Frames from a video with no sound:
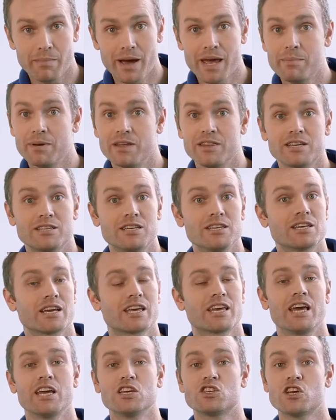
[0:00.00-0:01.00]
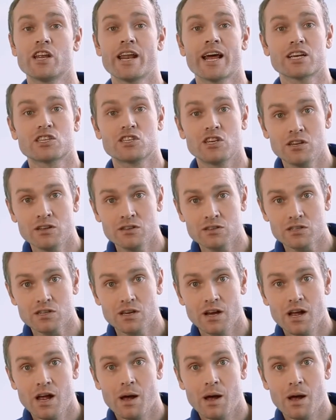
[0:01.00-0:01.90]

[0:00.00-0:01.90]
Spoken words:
Maybe this is a kitchen accident,